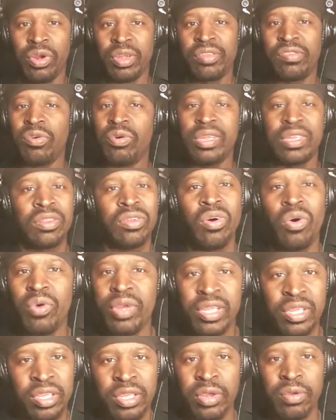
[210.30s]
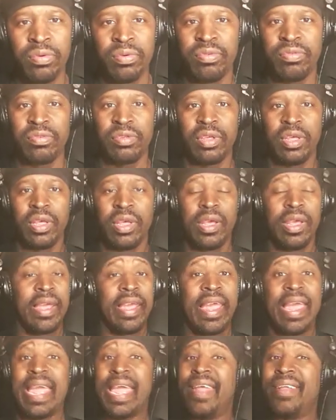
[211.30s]
So it's no excuse.
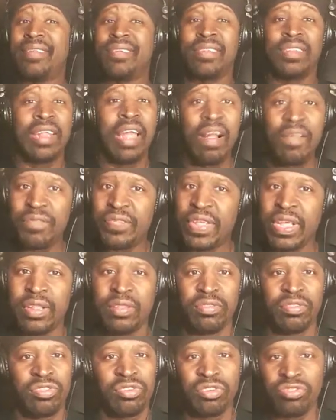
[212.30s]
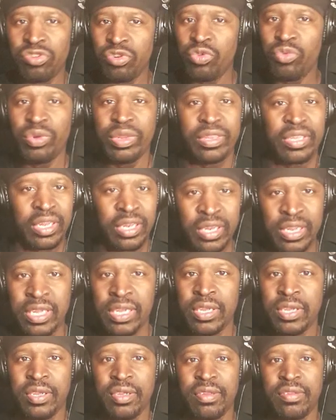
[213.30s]
Has nothing to do with the
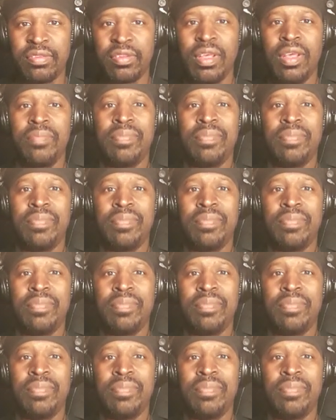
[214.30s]
leagues,